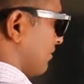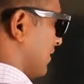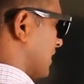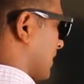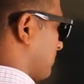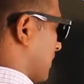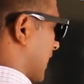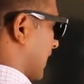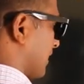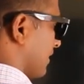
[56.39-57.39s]
we
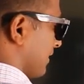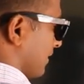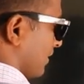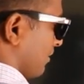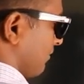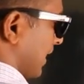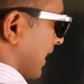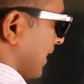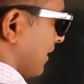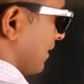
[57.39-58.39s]
subtract, we
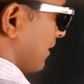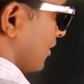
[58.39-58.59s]
get